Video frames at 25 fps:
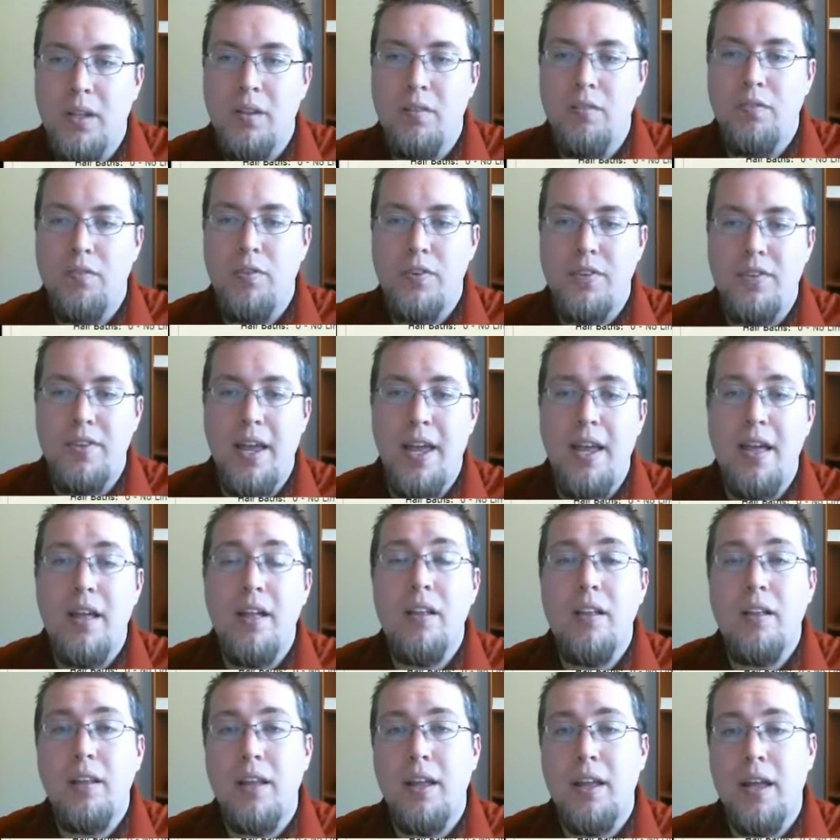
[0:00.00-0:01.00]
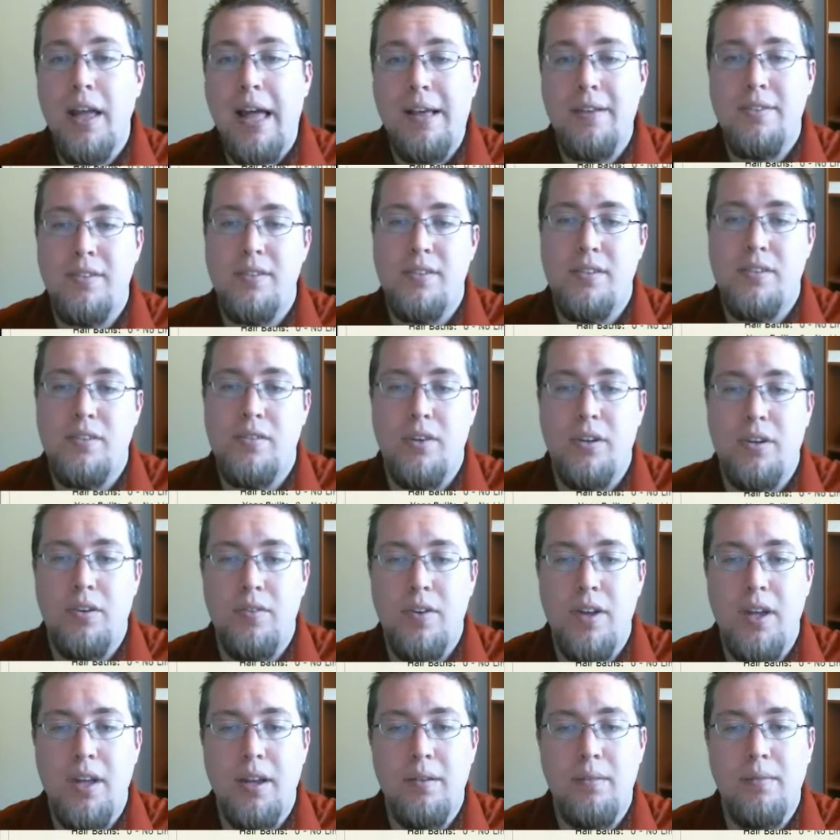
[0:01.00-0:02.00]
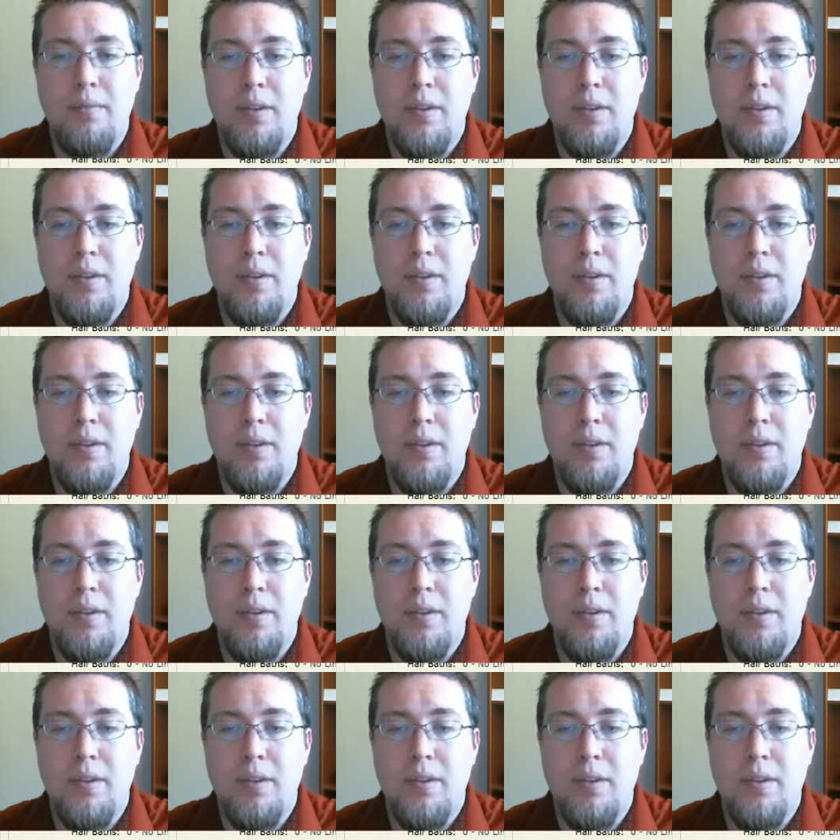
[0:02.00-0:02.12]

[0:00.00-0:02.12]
For sale, houses are in green.